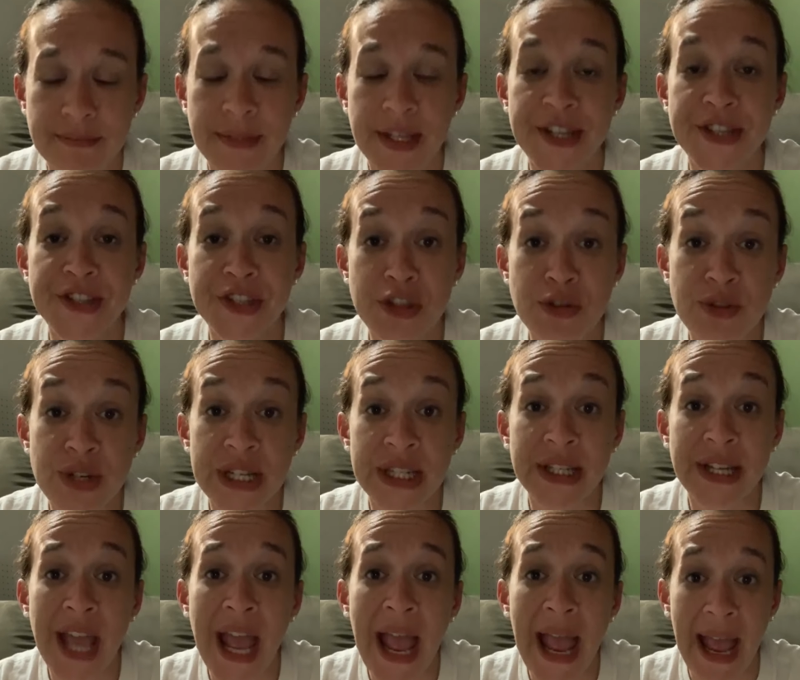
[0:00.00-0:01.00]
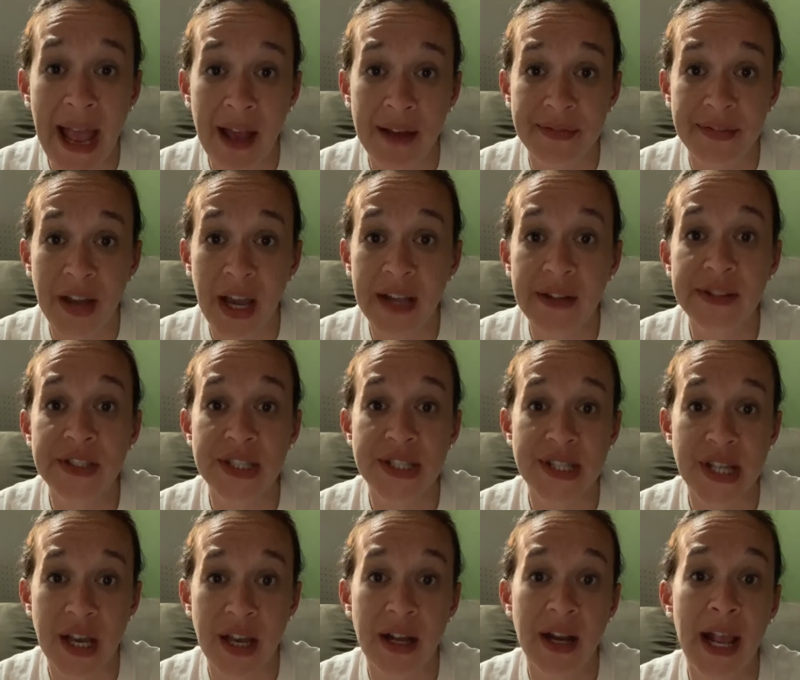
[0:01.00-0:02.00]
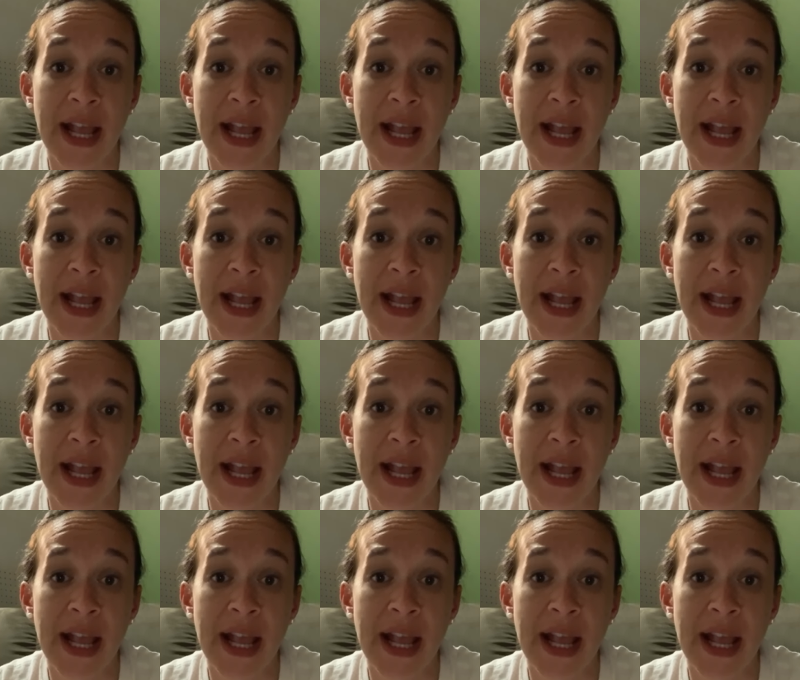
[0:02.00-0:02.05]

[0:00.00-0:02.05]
He's 3.5. I just got,